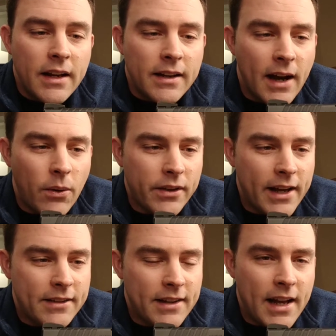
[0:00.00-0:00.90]
Now, with
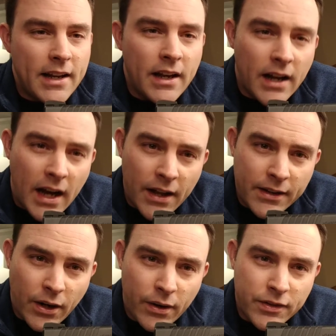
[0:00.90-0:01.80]
that said,
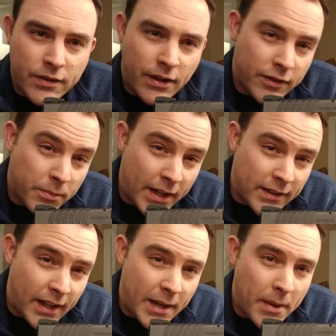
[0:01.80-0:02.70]
there's some things
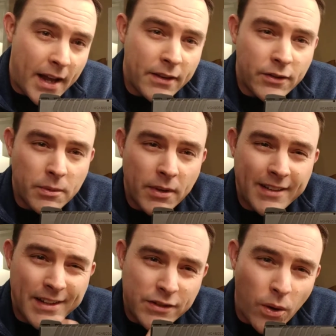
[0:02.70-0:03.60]
I like about it, and there's some
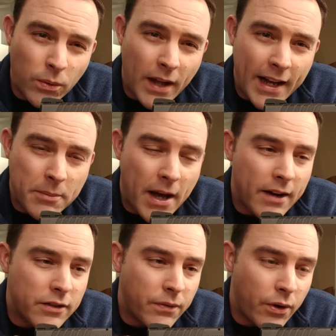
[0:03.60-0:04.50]
things I don't like about
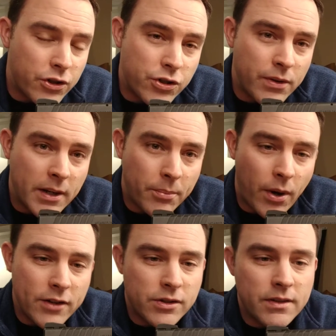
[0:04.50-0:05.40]
it as far as shooting
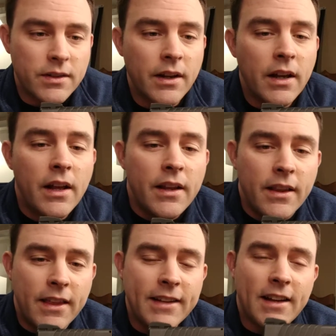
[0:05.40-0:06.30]
impressions.
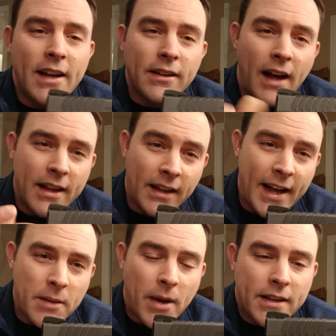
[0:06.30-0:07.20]
The things I
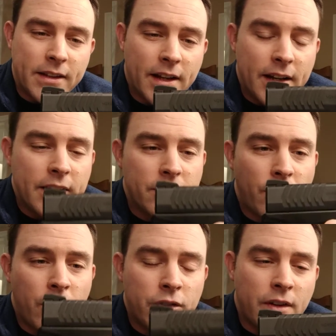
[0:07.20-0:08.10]
like about the gun as
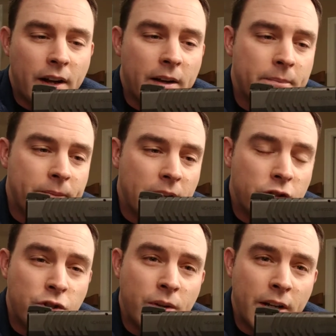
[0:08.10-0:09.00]
far as the
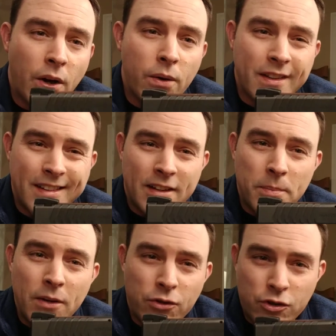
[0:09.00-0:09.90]
shooting goes is it's
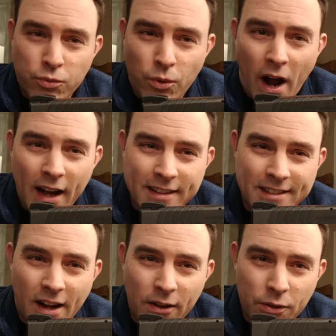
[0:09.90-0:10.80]
been just rock
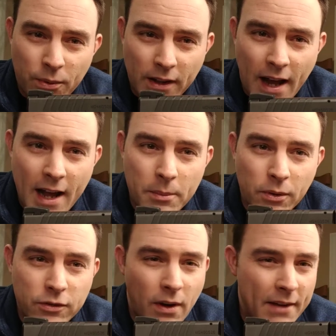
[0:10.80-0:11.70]
solid
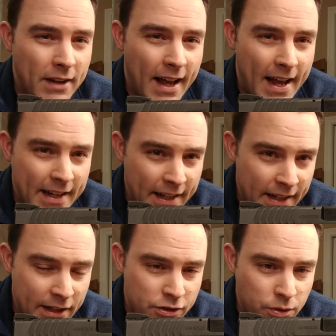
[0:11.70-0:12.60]
reliable. So I've not had
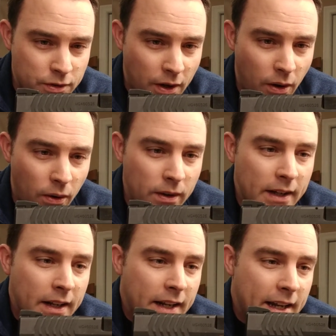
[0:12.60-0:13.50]
any issues at all,
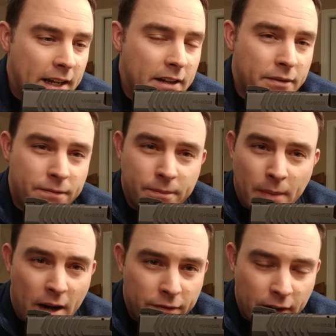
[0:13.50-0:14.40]
any
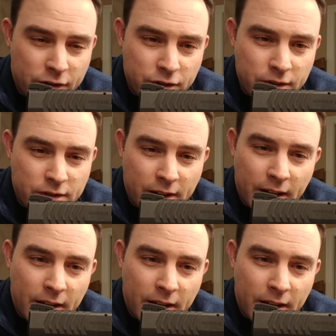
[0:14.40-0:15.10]
malfunctions,